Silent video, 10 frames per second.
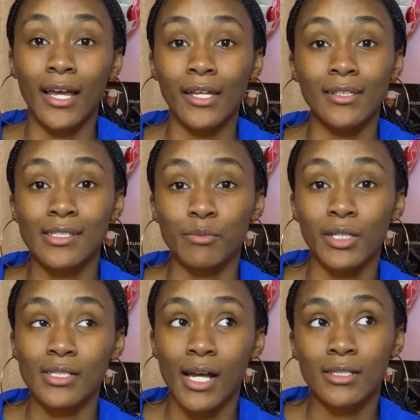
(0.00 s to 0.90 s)
ends
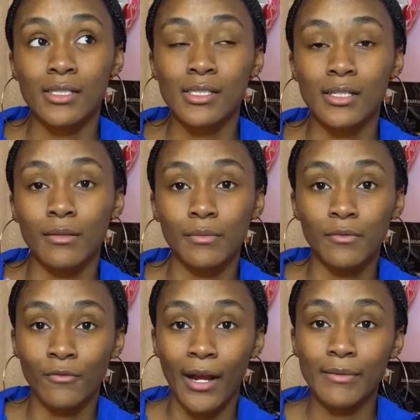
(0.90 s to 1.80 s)
because I just
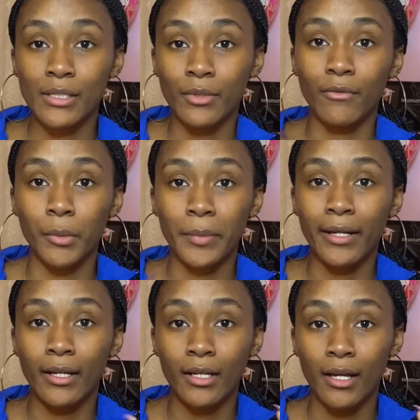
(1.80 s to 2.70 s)
wrapped it with a rubber
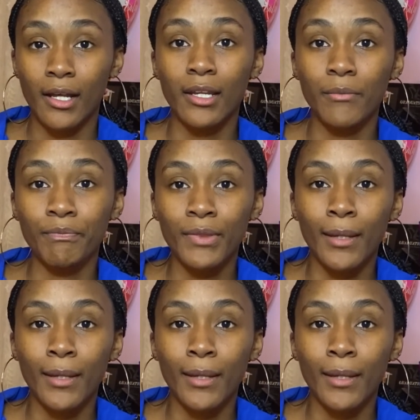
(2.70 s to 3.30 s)
band and cut it.